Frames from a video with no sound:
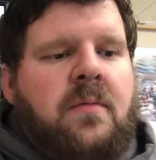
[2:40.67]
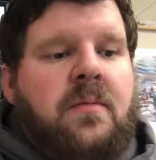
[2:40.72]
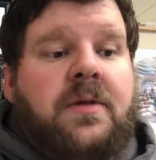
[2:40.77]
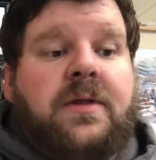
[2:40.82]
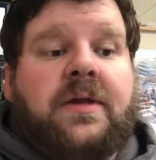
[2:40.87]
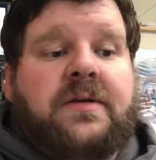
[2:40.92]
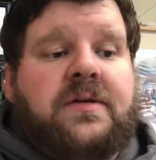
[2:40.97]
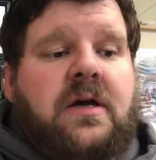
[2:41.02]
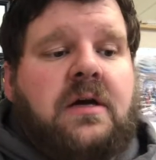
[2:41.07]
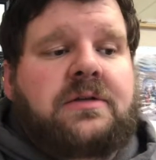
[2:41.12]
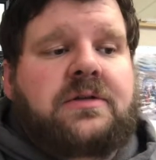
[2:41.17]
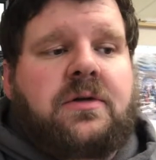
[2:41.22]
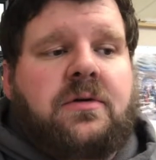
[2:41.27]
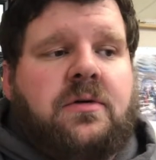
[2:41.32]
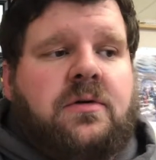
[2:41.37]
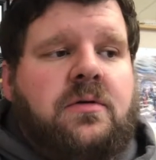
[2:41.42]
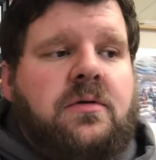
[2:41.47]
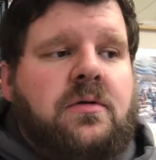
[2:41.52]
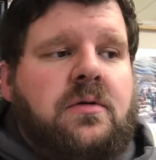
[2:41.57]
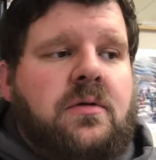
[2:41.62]
But these
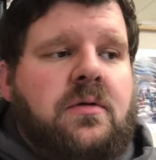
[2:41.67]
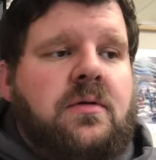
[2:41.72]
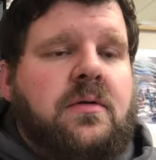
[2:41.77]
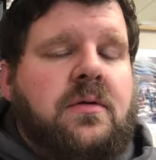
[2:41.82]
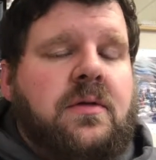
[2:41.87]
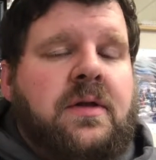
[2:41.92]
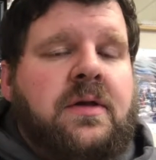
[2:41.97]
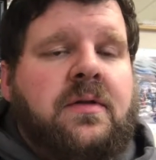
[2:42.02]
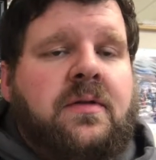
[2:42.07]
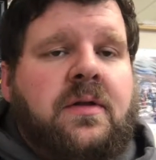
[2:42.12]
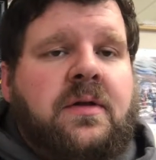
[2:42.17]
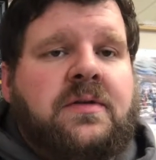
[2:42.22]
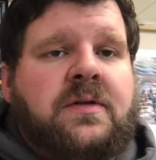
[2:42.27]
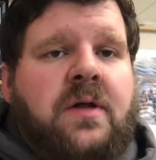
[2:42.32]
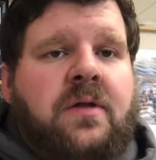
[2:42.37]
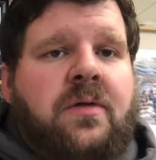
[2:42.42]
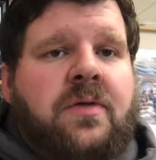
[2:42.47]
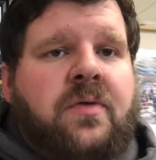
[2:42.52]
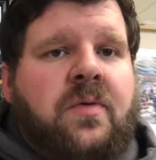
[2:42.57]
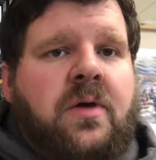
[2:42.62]
also the, these
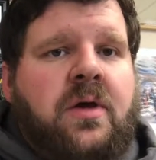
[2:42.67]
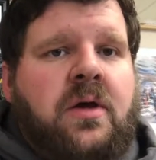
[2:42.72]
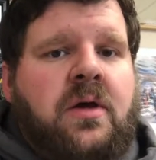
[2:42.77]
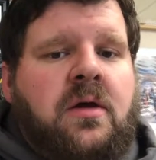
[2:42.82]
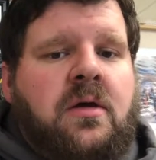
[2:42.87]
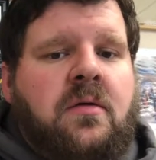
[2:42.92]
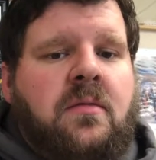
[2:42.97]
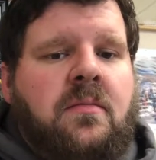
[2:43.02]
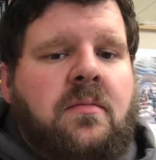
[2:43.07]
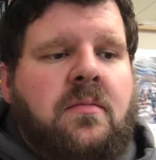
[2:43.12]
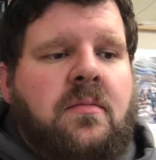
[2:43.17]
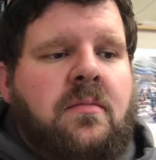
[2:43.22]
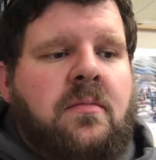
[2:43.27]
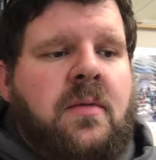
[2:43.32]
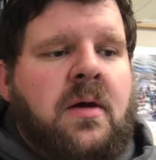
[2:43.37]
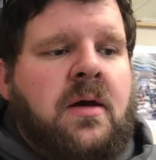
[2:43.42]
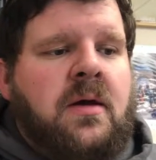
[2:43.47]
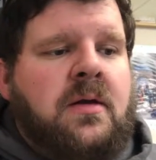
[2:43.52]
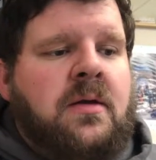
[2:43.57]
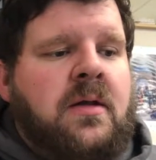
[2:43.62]
other three
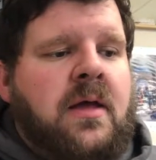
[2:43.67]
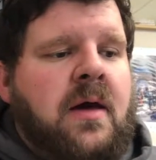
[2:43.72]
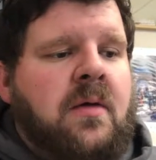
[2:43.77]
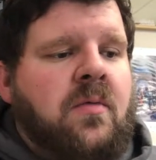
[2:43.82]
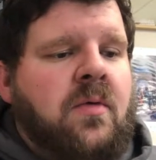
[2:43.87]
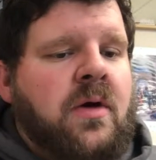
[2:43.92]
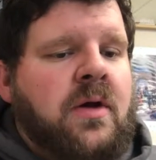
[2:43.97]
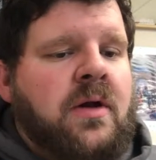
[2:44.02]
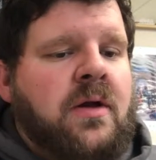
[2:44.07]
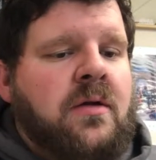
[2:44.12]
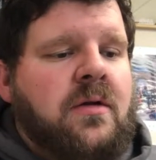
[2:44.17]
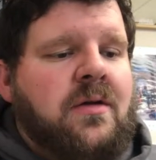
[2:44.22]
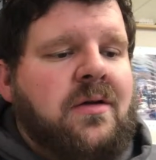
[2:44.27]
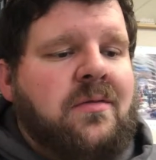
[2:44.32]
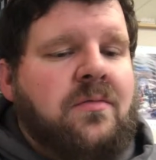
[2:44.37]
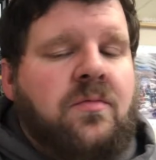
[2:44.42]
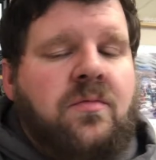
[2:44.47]
men that were in it